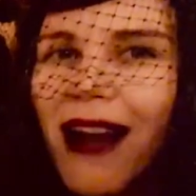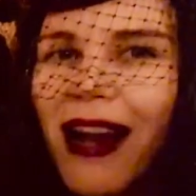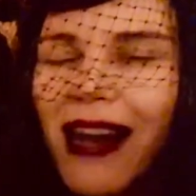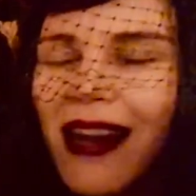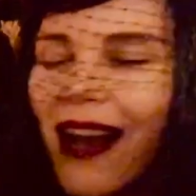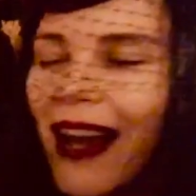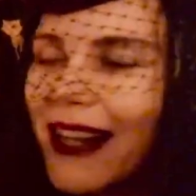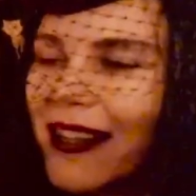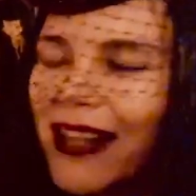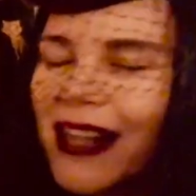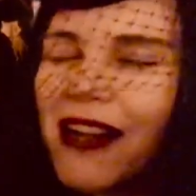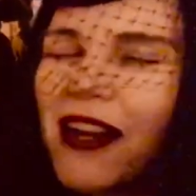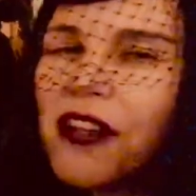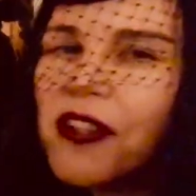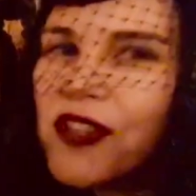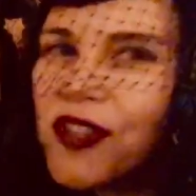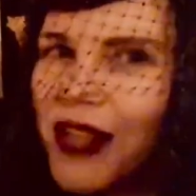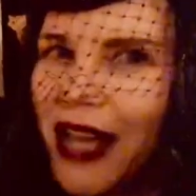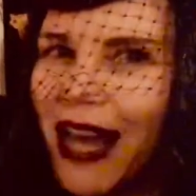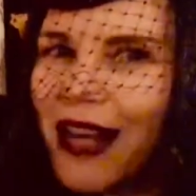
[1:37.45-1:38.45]
I like that kind
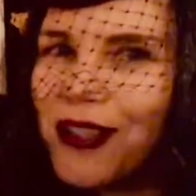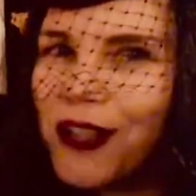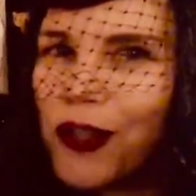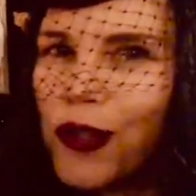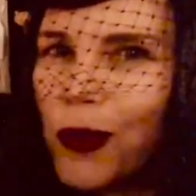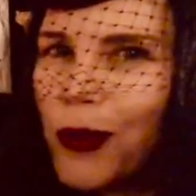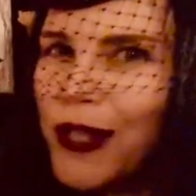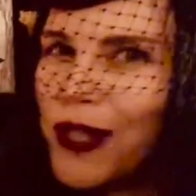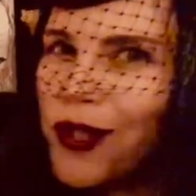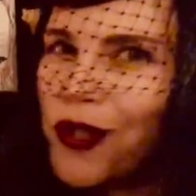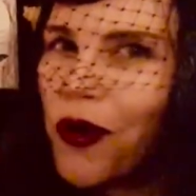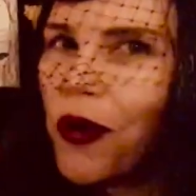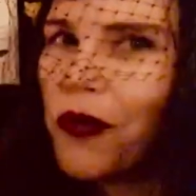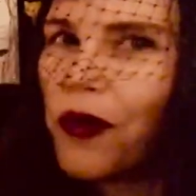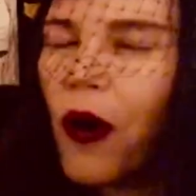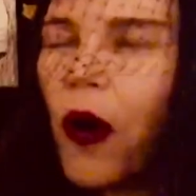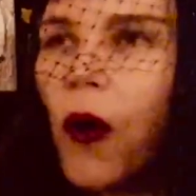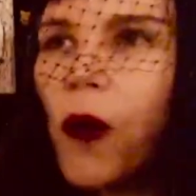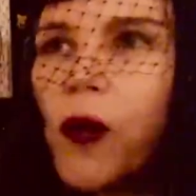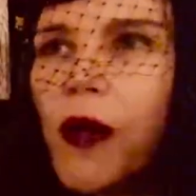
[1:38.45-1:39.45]
of Scandi twist on
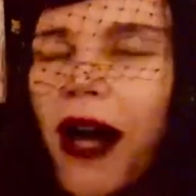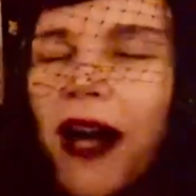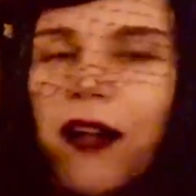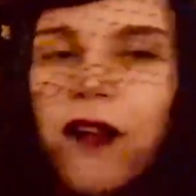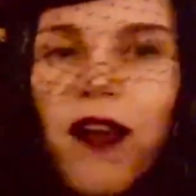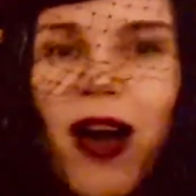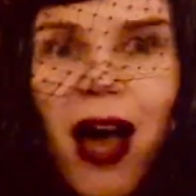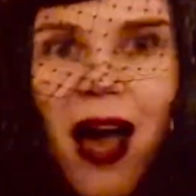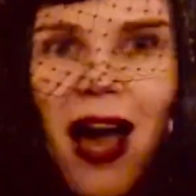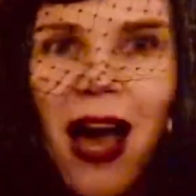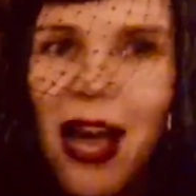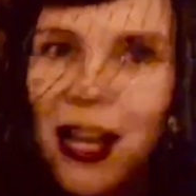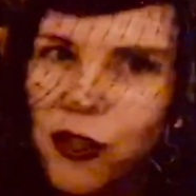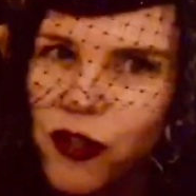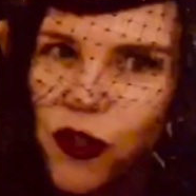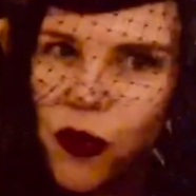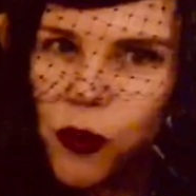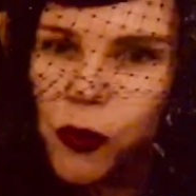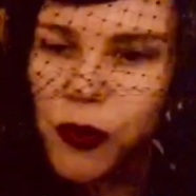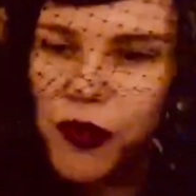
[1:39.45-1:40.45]
the whole kind of high
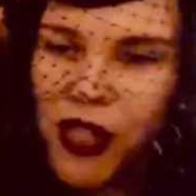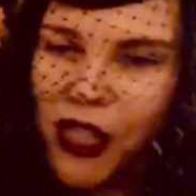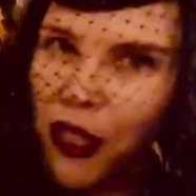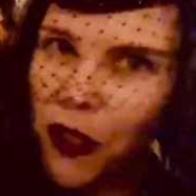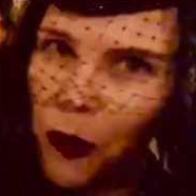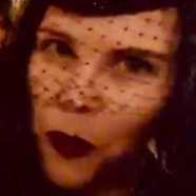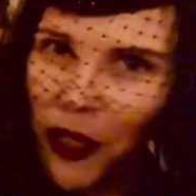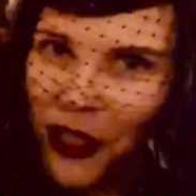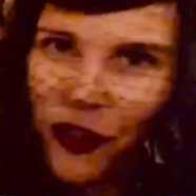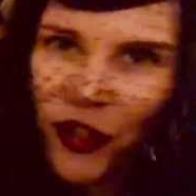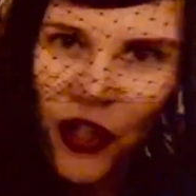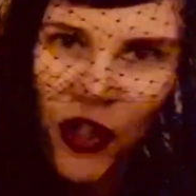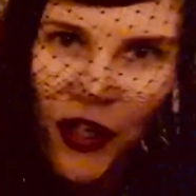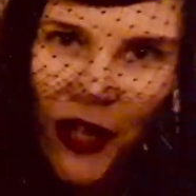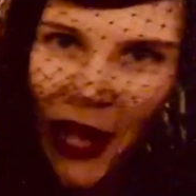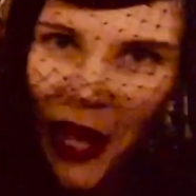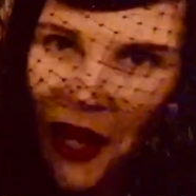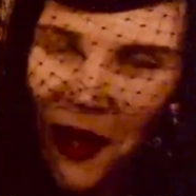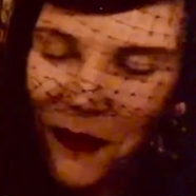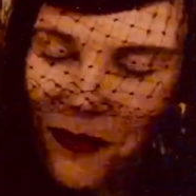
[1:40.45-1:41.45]
school teen
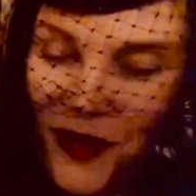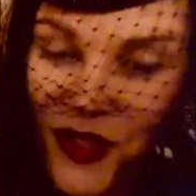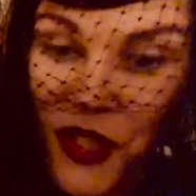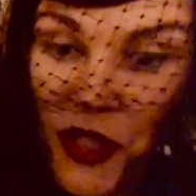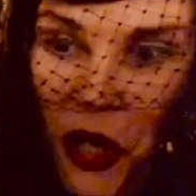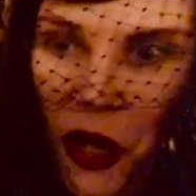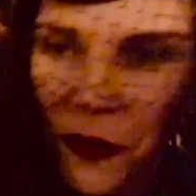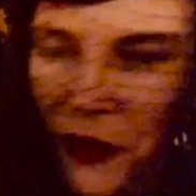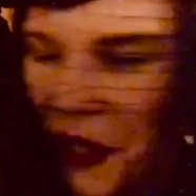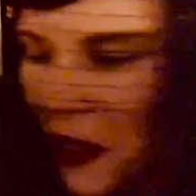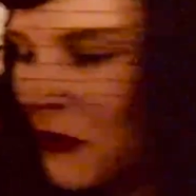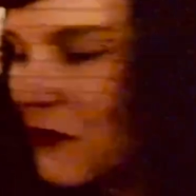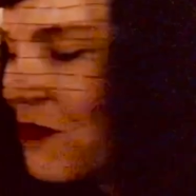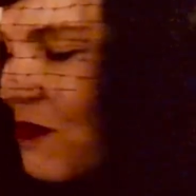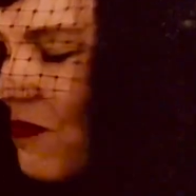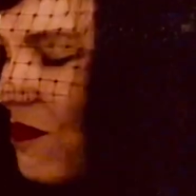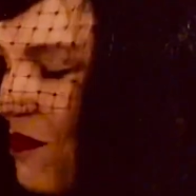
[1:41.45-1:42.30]
witch um, scenario.